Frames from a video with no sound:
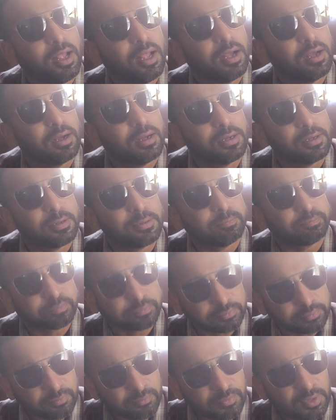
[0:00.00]

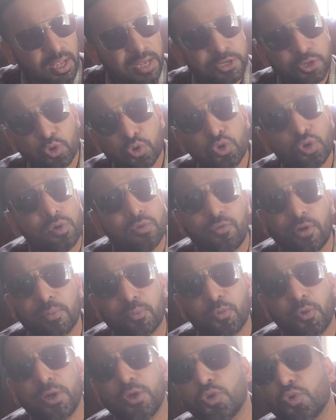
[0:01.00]
I don't know if I'm
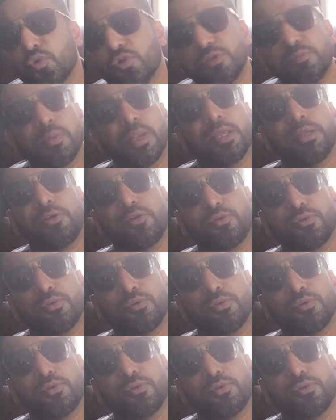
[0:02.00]
going nose blind to